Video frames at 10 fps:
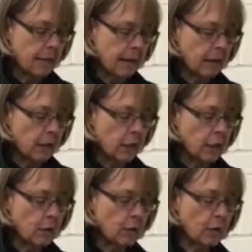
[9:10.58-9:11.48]
tie in, I'm
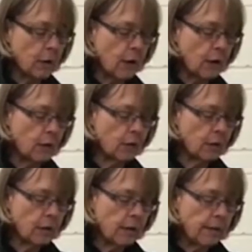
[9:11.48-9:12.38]
now going to use
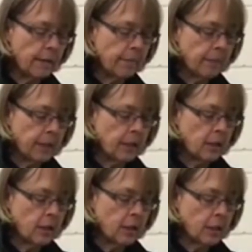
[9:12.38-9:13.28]
those
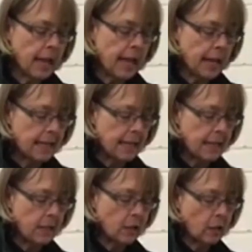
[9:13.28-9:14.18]
just to
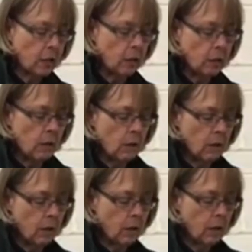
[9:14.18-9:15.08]
add
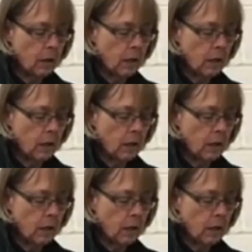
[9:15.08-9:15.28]
into,